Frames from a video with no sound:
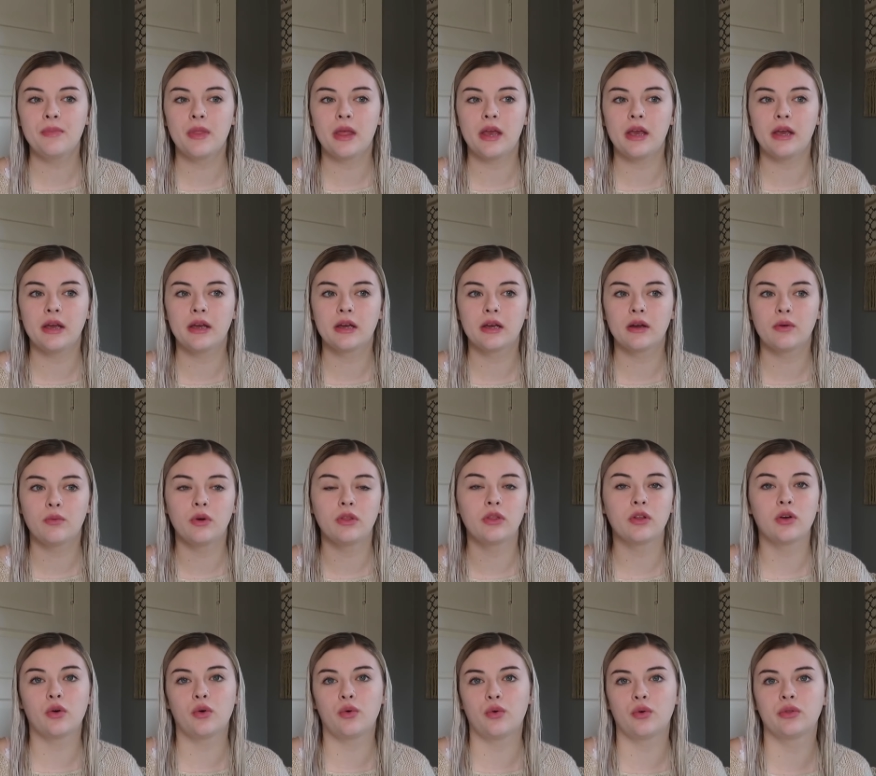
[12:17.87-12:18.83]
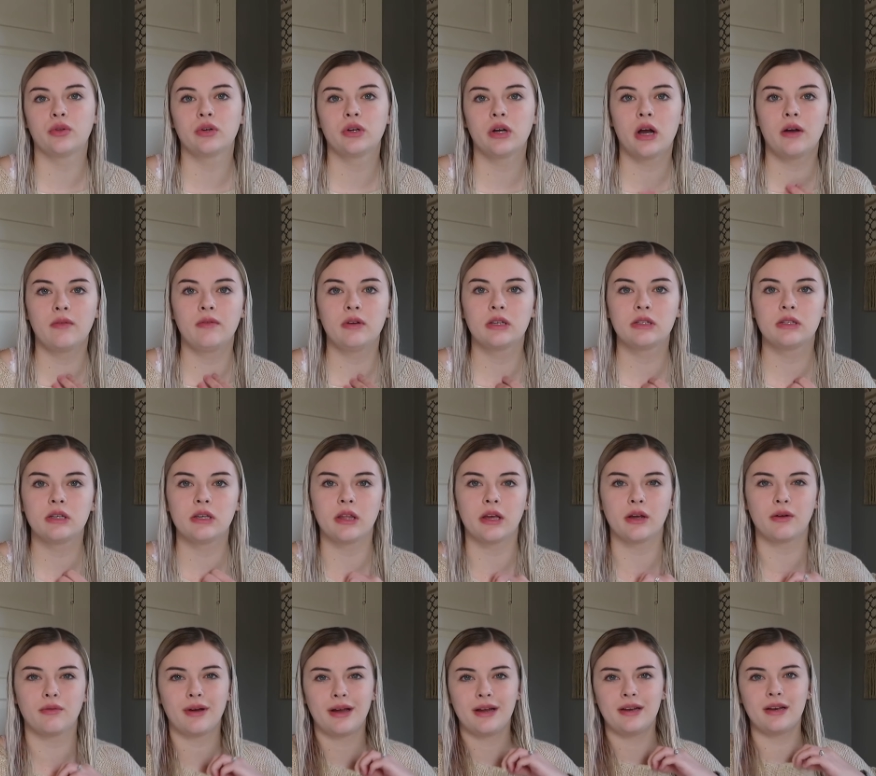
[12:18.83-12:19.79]
Like, when they're older, obviously,
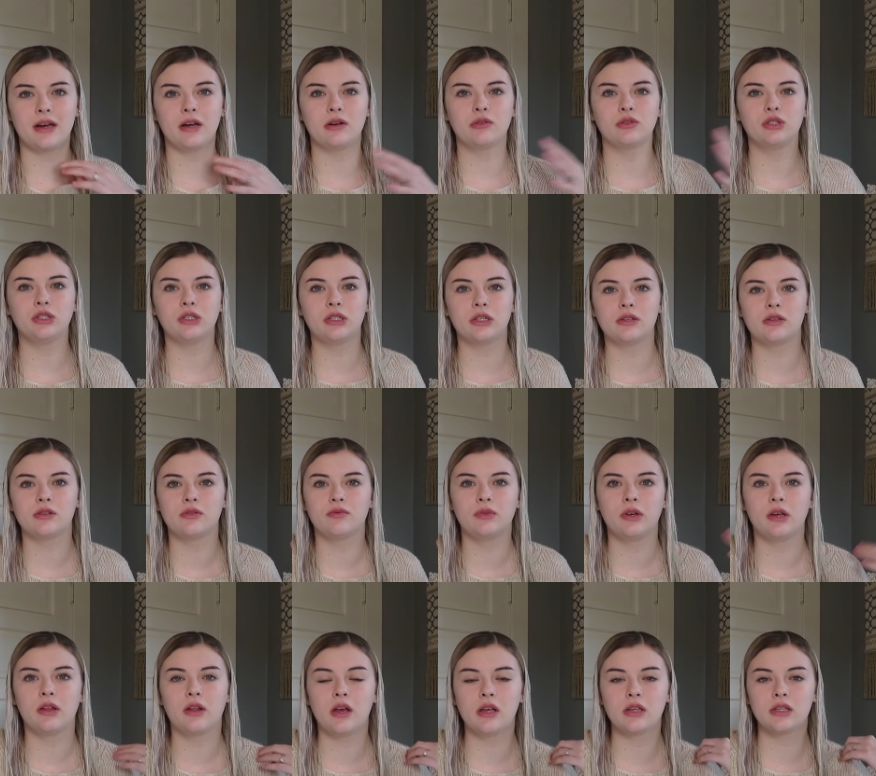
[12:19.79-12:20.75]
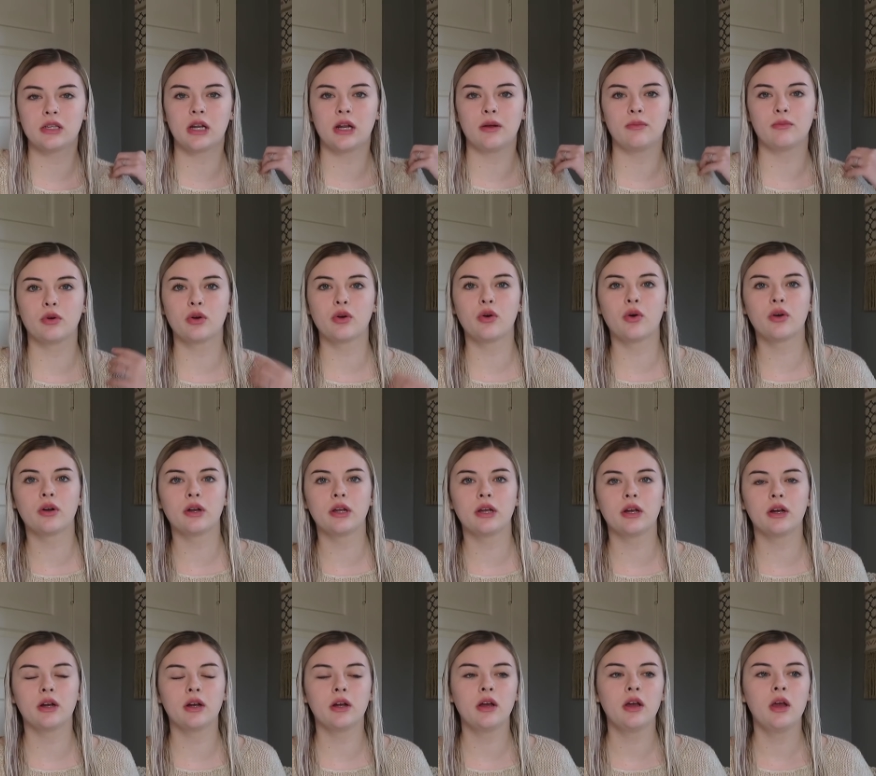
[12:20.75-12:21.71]
like right now she doesn't realize that I'm recording
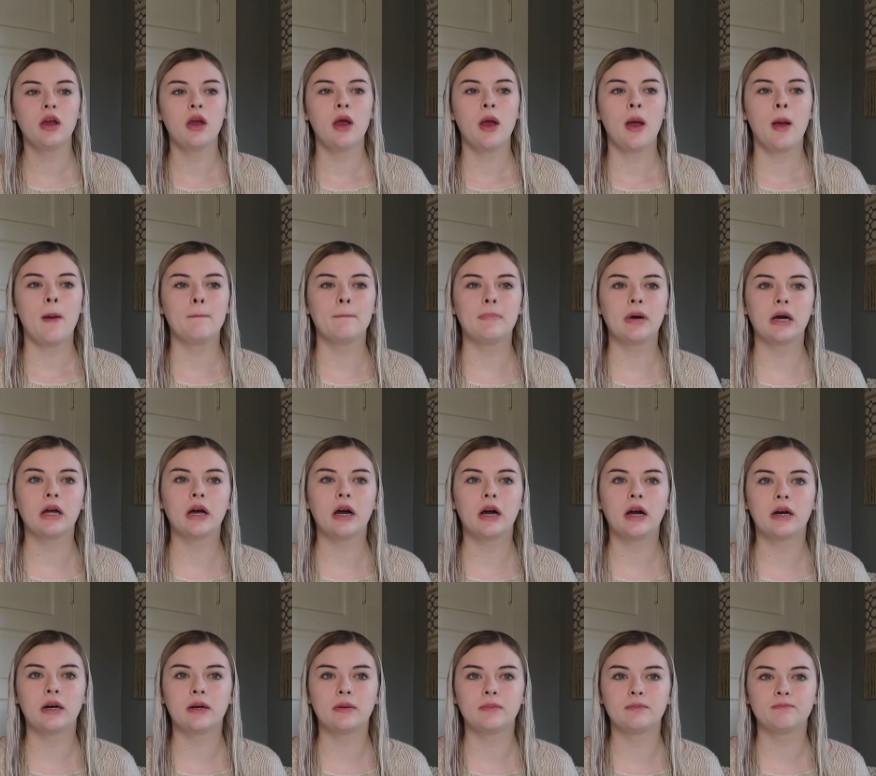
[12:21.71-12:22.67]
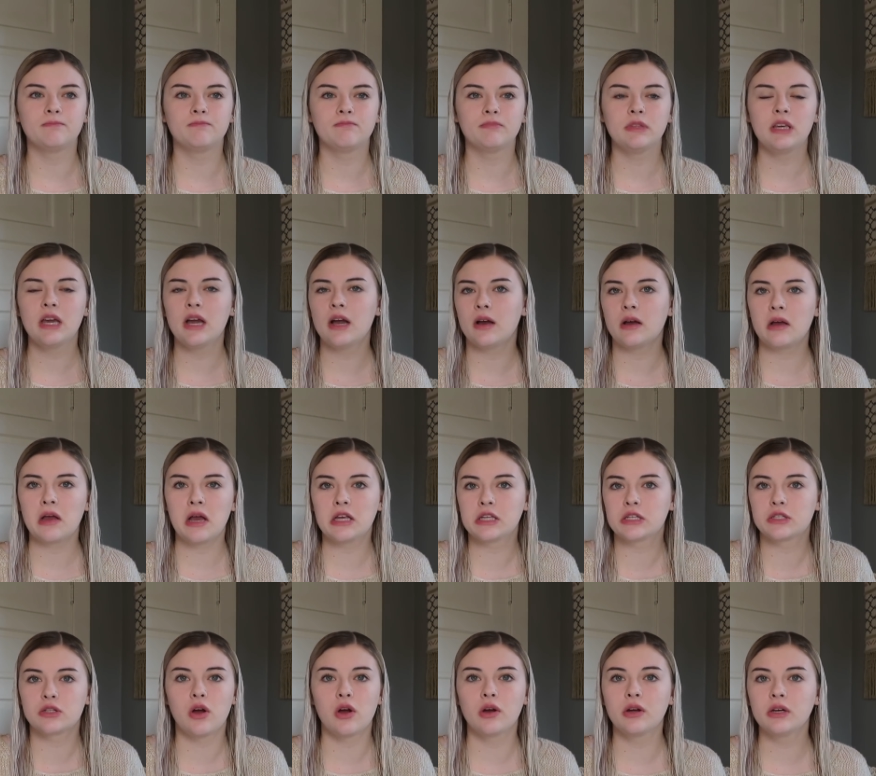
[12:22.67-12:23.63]
her, but um yeah,
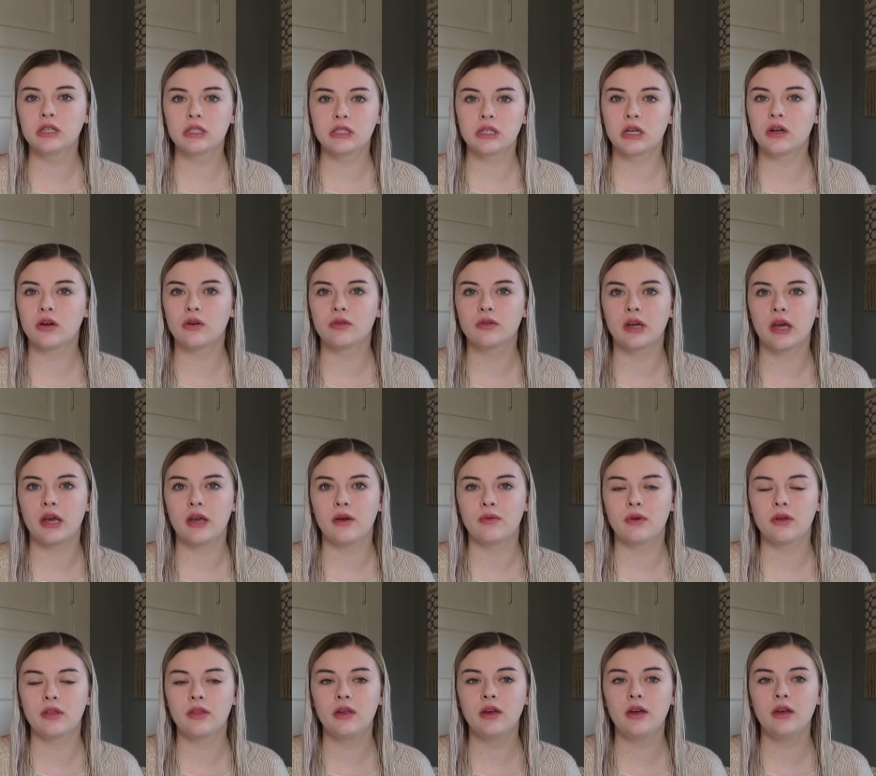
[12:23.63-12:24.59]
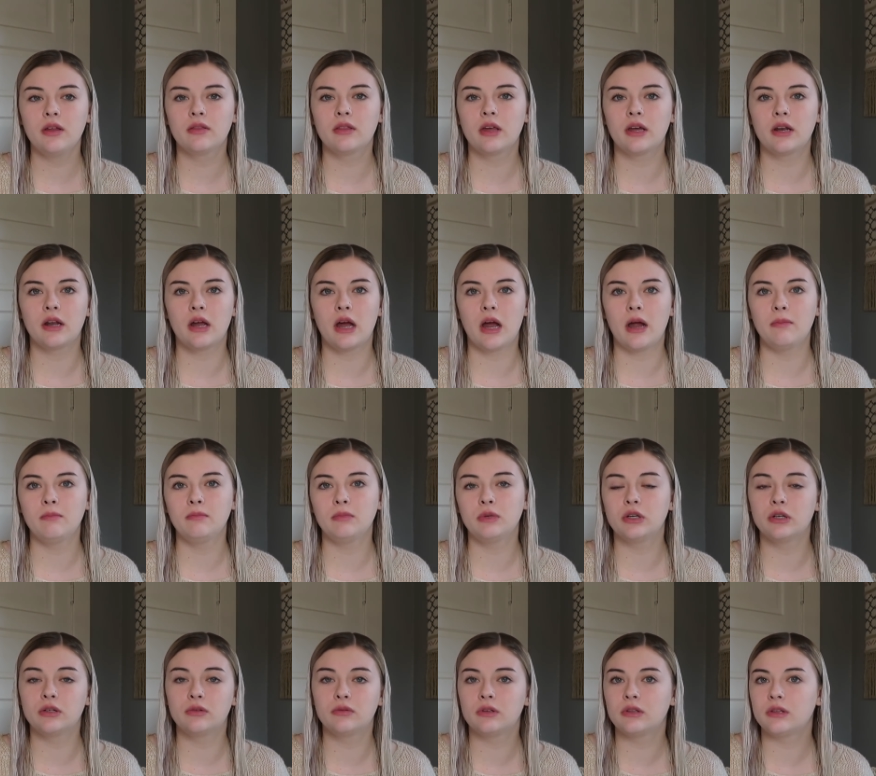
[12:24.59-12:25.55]
as long as they're okay with it, then I'm
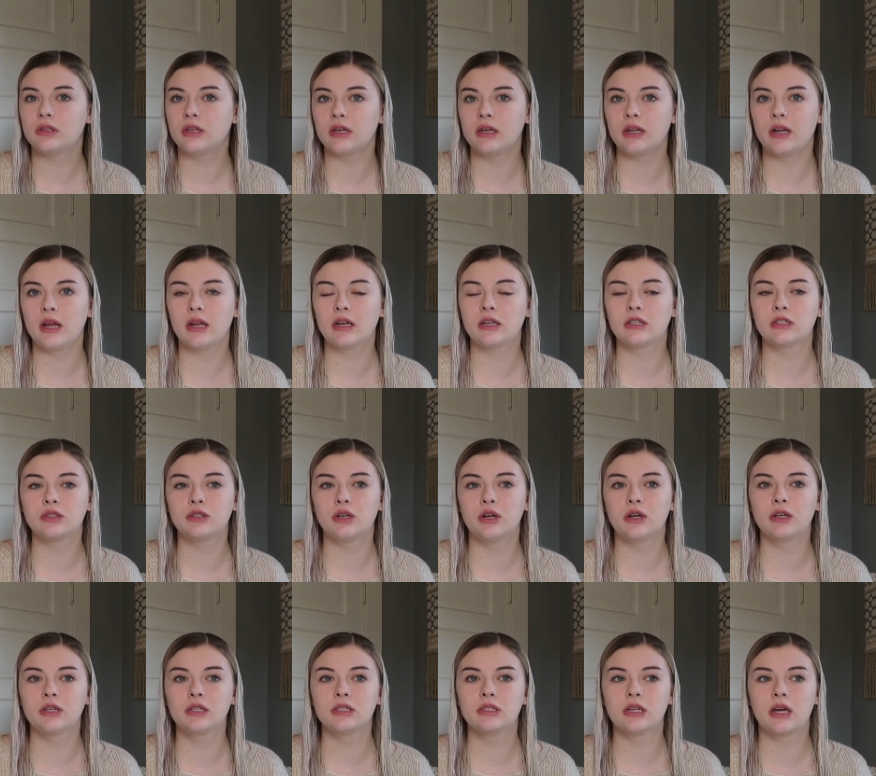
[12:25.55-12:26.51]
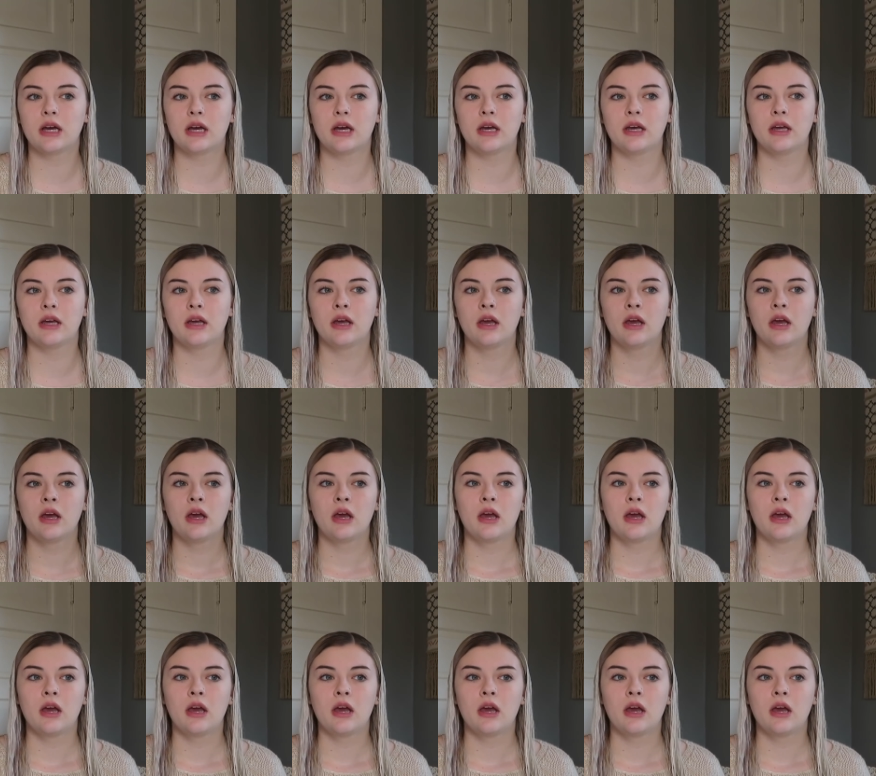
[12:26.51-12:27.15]
good with it. And as long as I